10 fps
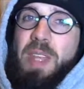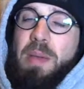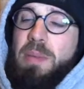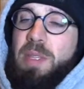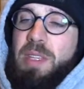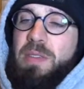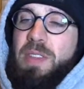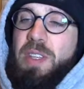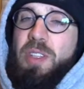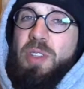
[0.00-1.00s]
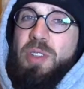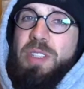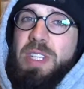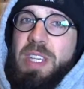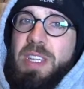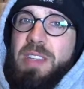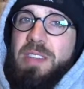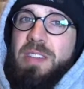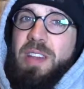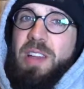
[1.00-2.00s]
I believe that good
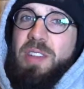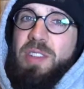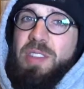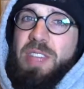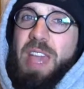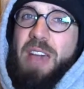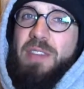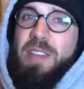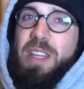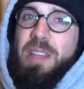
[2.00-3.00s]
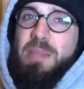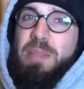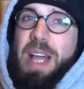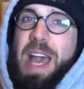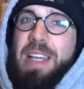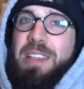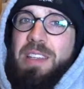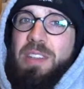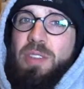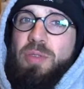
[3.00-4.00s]
teas, not just caffeinated black
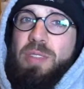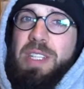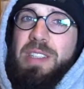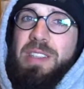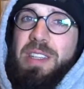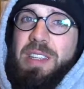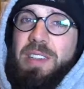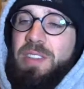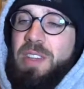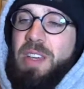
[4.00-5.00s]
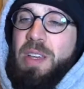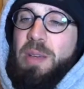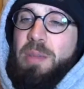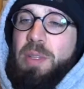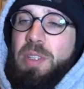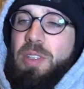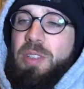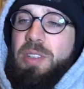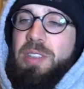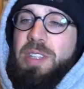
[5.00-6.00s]
and green teas, but
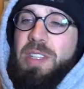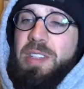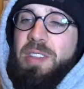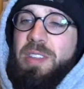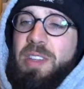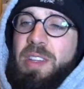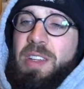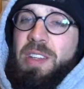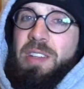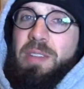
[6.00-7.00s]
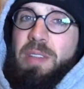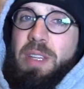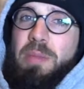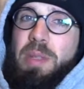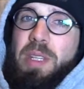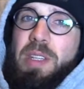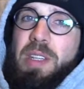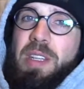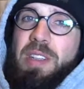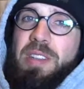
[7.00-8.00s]
good teas can
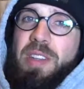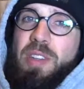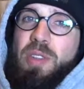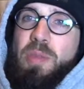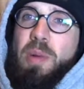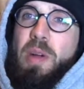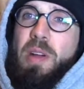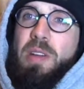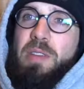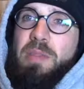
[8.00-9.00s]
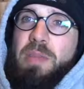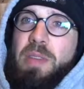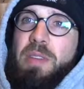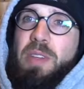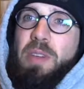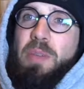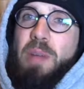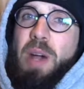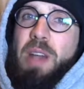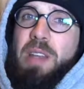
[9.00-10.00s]
be an essential part of giving your
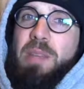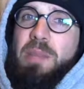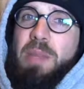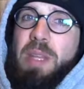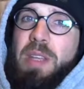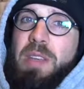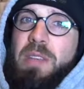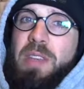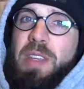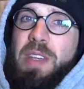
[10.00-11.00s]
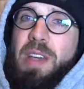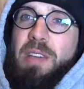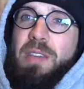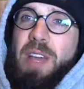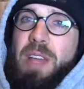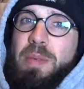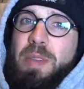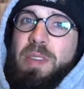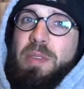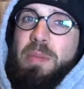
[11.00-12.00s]
body many of the
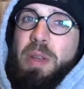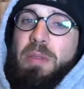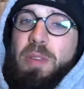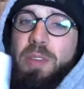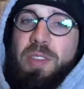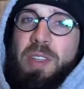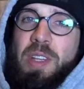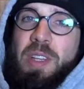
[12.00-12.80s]
vitamins and minerals